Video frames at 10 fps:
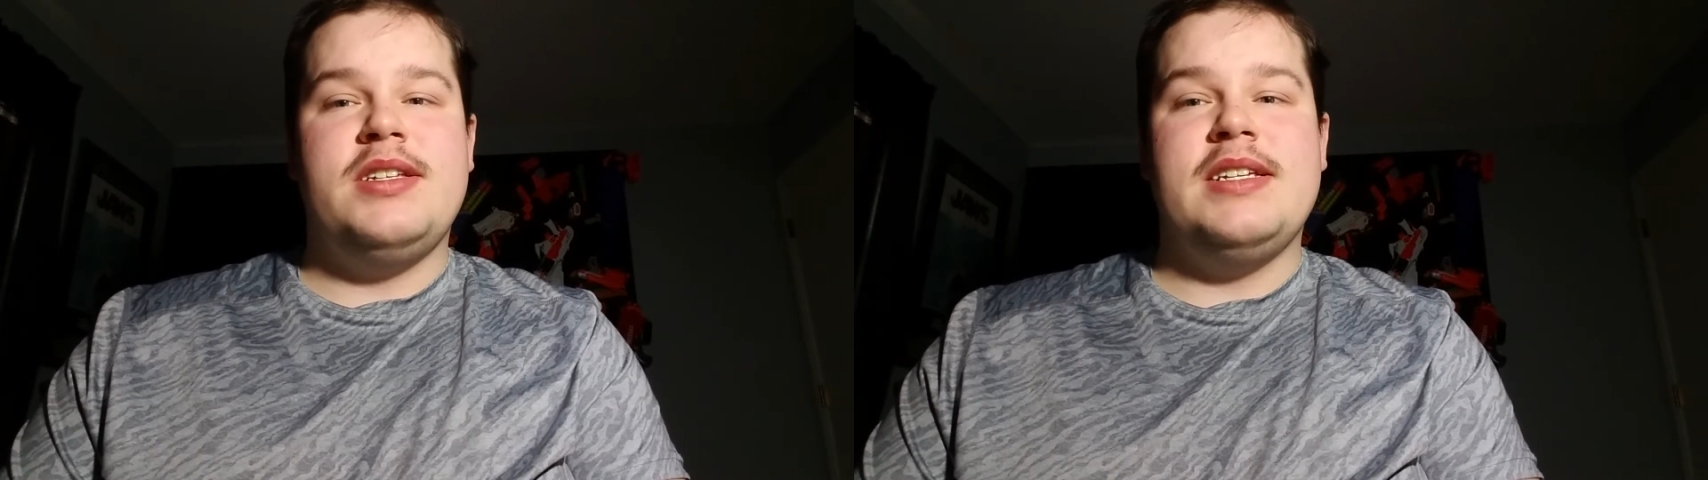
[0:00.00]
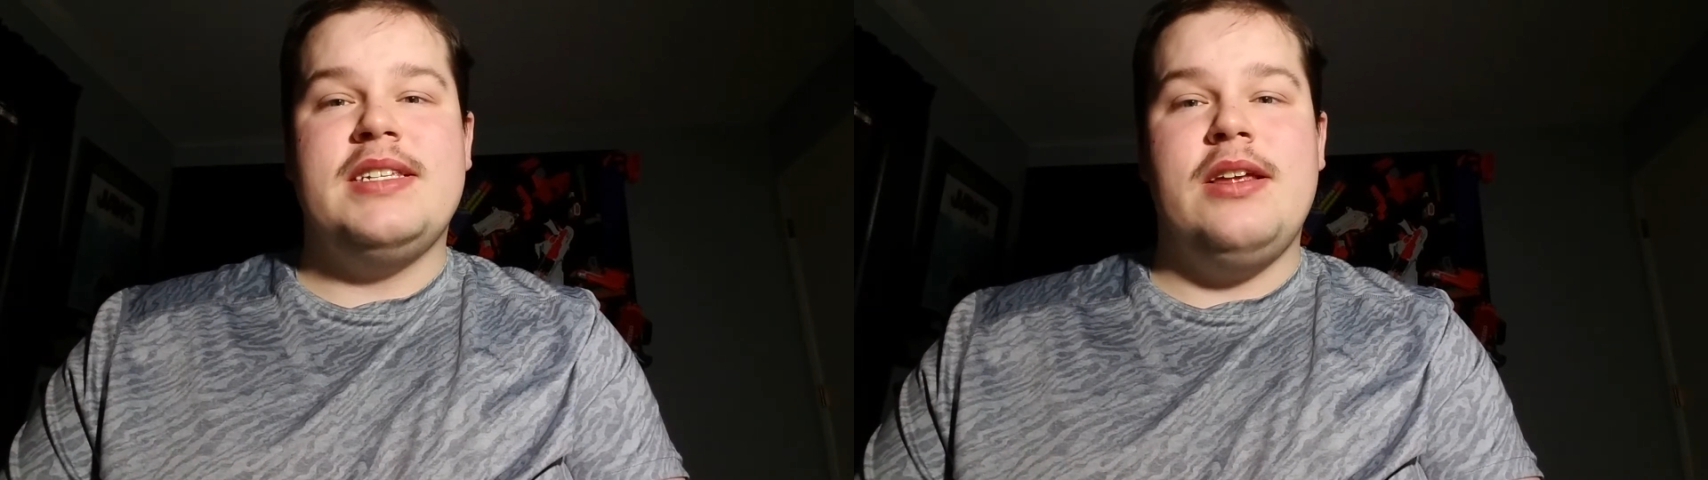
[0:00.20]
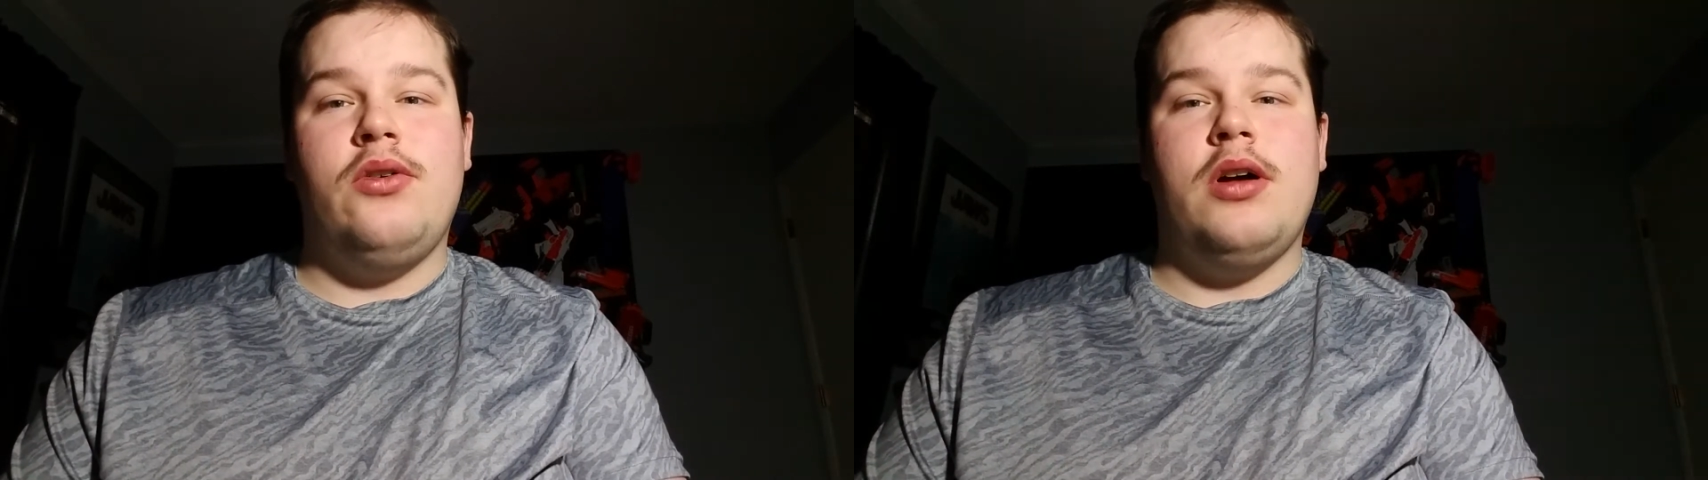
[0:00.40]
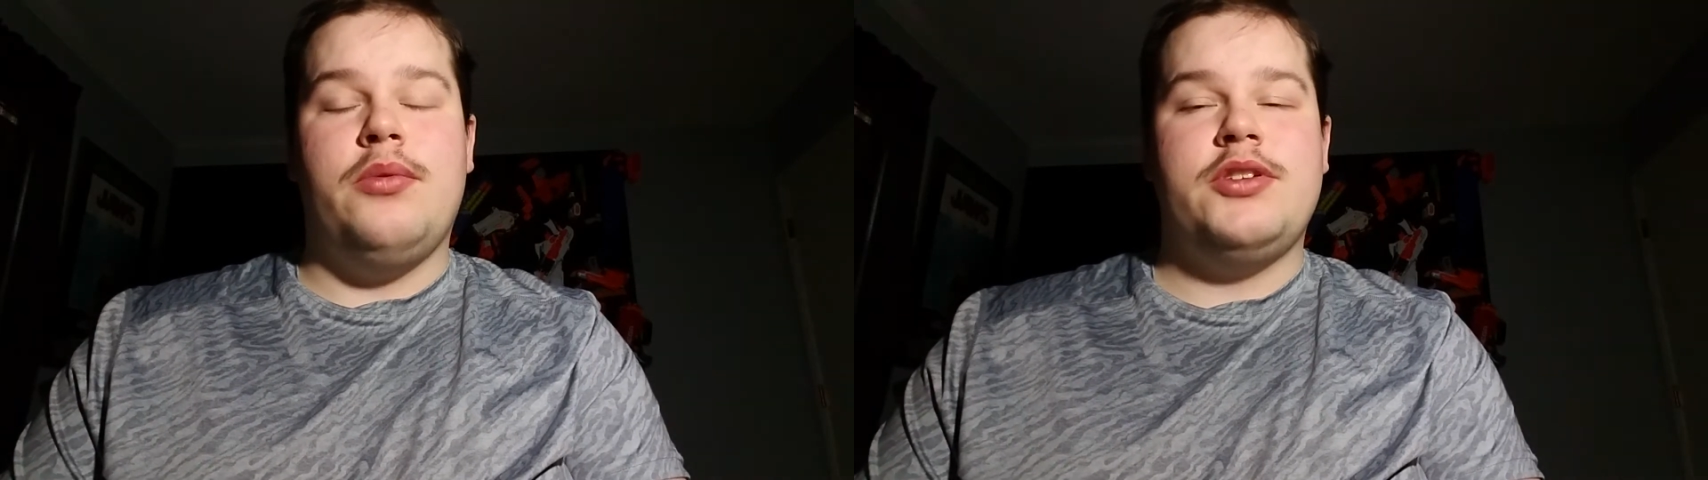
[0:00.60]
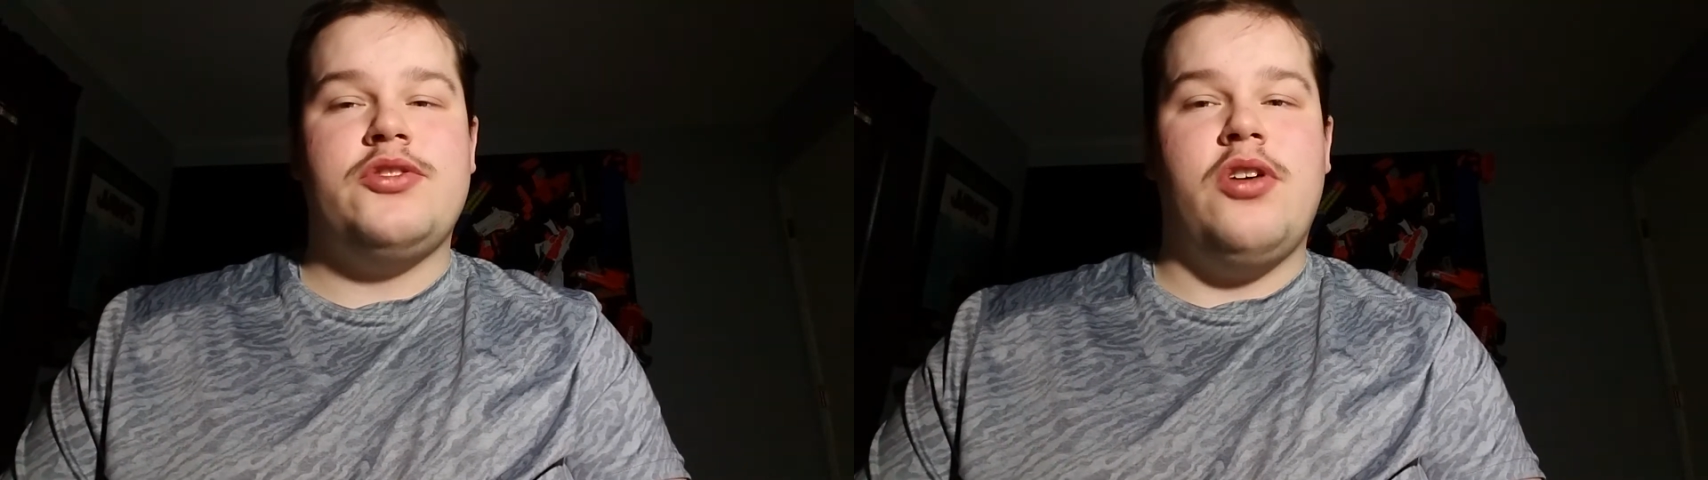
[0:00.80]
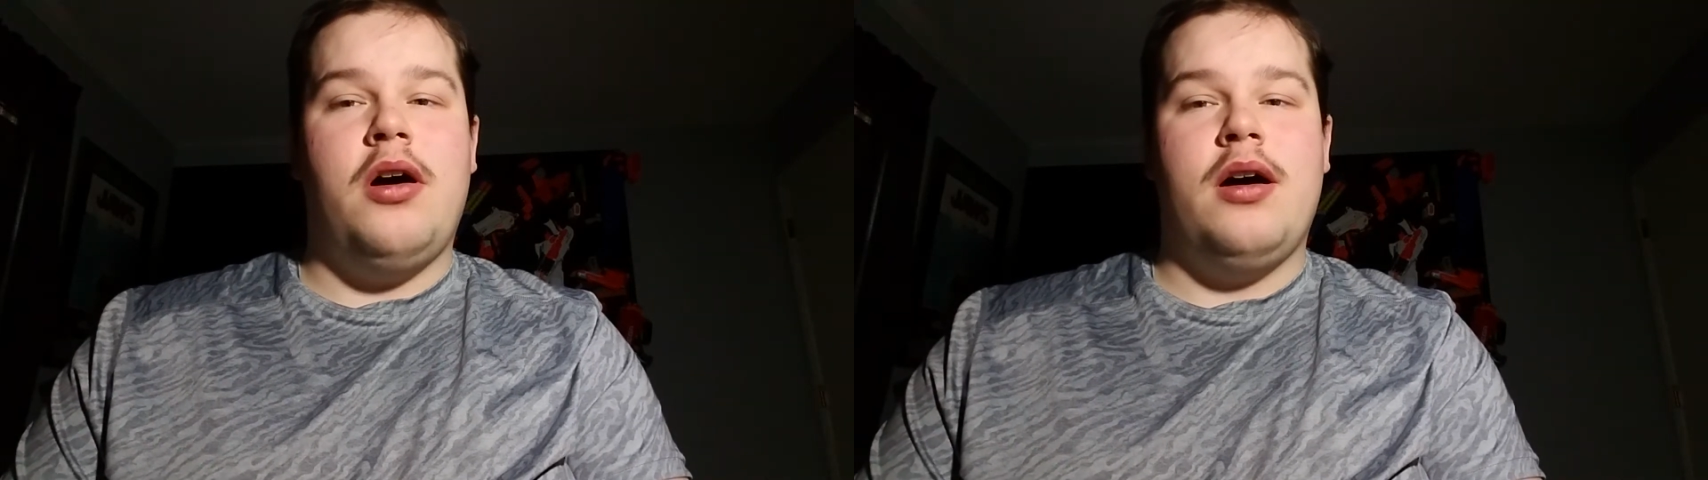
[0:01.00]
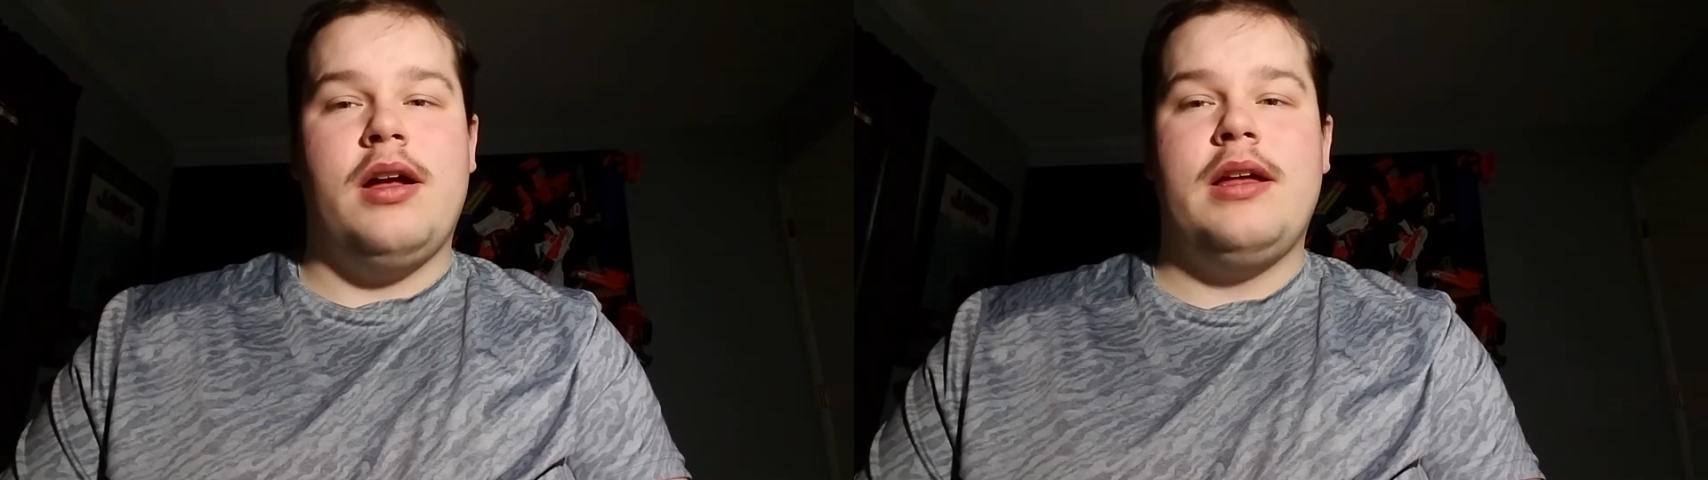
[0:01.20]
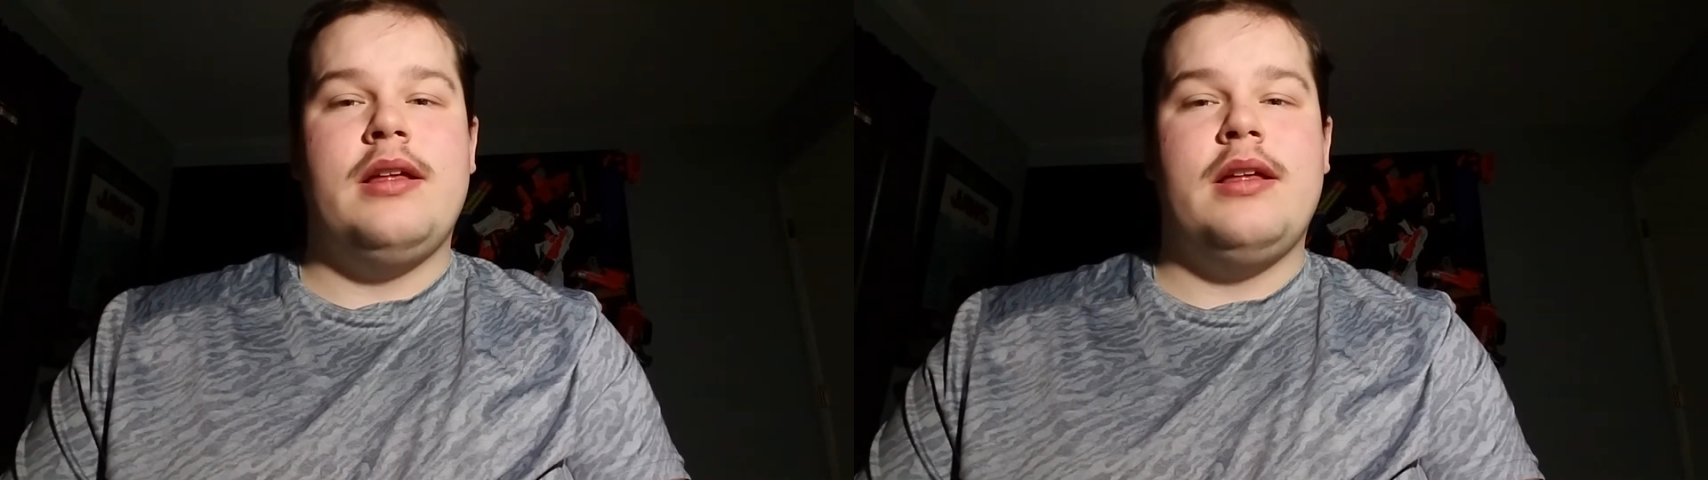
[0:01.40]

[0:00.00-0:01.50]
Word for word: is still going strong.